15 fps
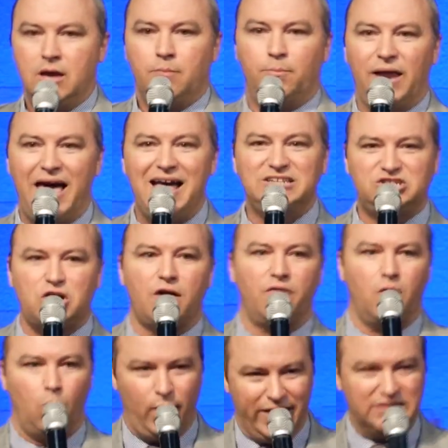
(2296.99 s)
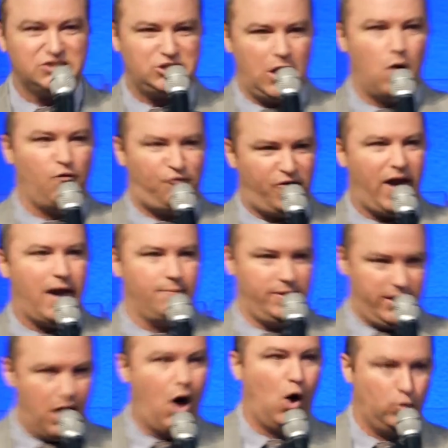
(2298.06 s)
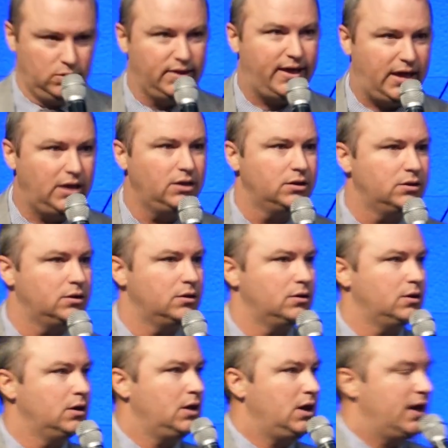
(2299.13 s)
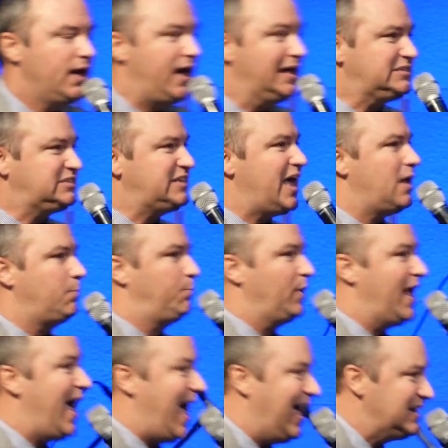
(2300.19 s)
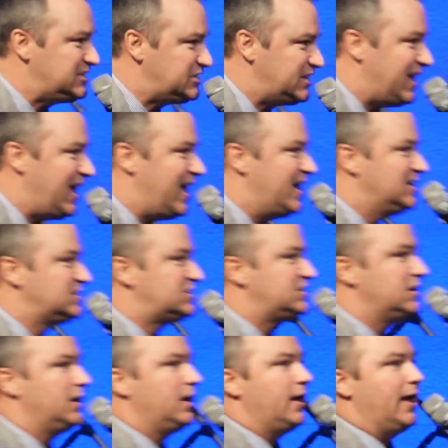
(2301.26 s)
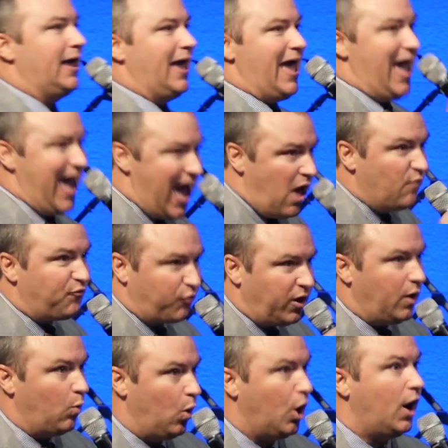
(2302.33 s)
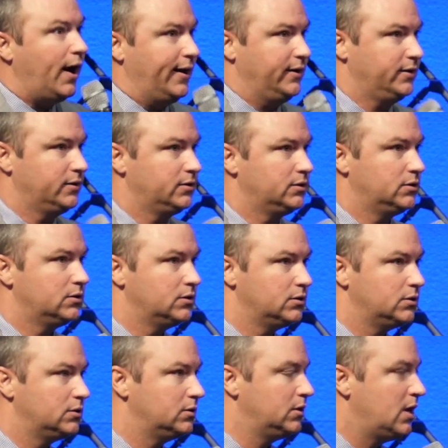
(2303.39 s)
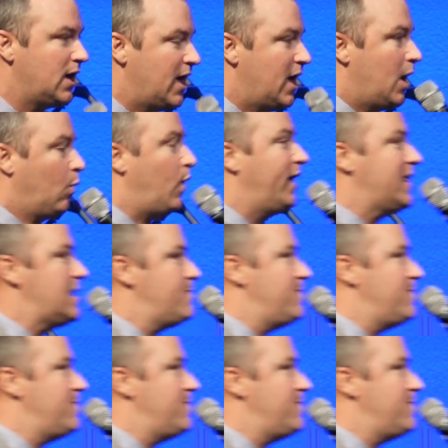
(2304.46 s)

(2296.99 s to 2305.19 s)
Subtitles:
Blessed are the Winslow family only. It said, blessed is everyone. What it